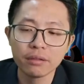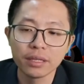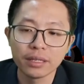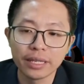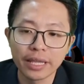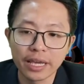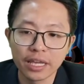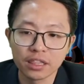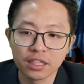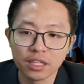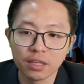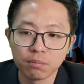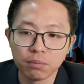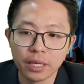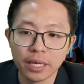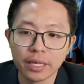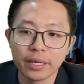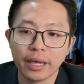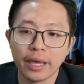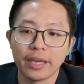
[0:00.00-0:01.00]
the negative
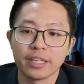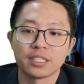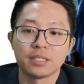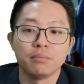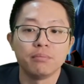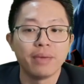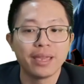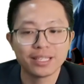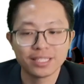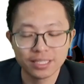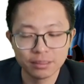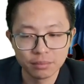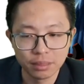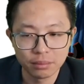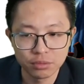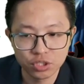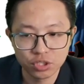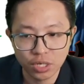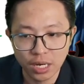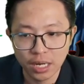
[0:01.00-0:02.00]
plate has
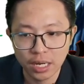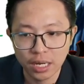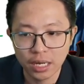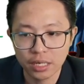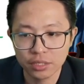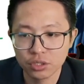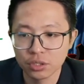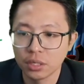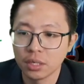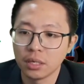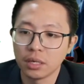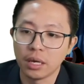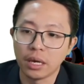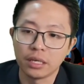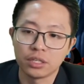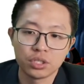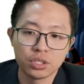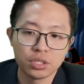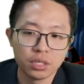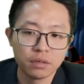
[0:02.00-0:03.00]
maximum charge,
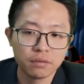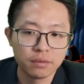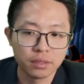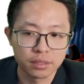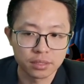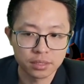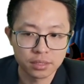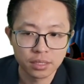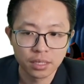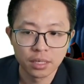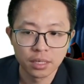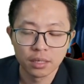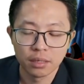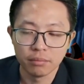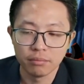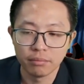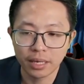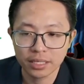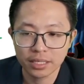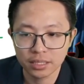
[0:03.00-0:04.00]
achieve this
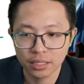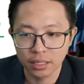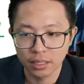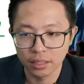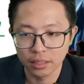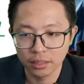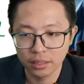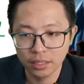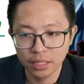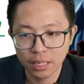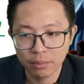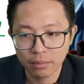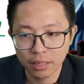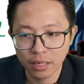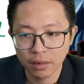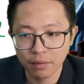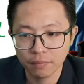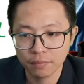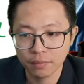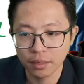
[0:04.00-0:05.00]
max
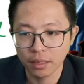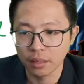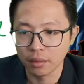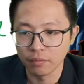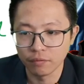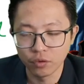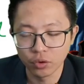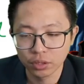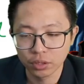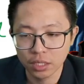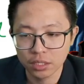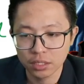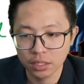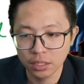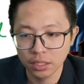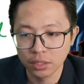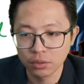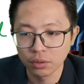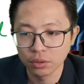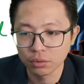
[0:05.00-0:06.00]
EMF, voltage
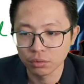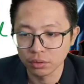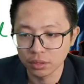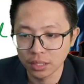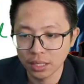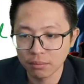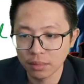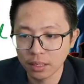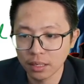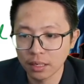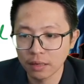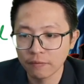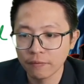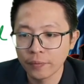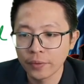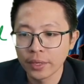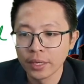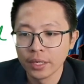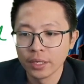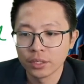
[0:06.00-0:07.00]
equal to EMF.
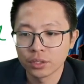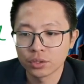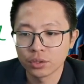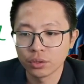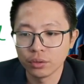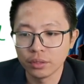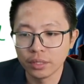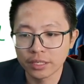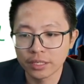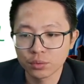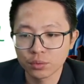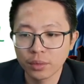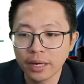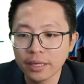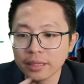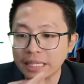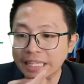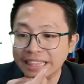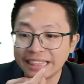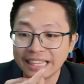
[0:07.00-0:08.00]
So that's why
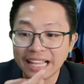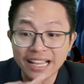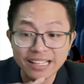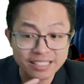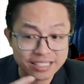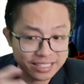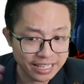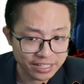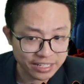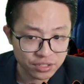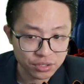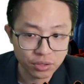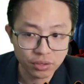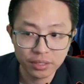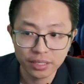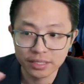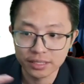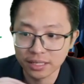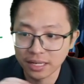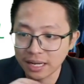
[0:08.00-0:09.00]
the last electron
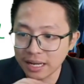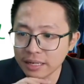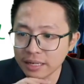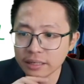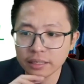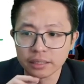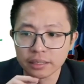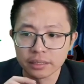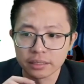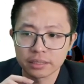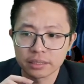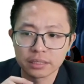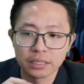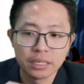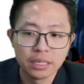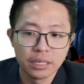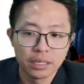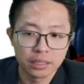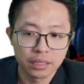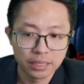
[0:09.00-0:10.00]
is the hardest.
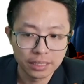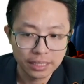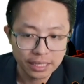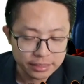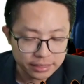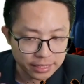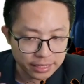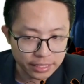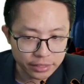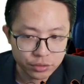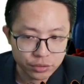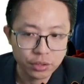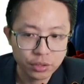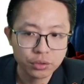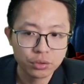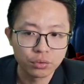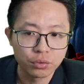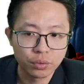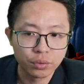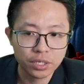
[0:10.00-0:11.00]
The last electron
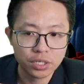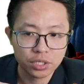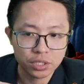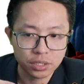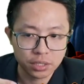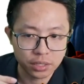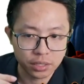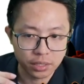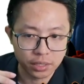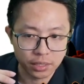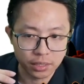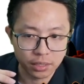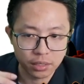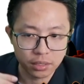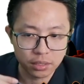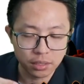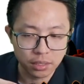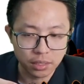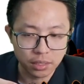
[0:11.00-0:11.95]
to reach the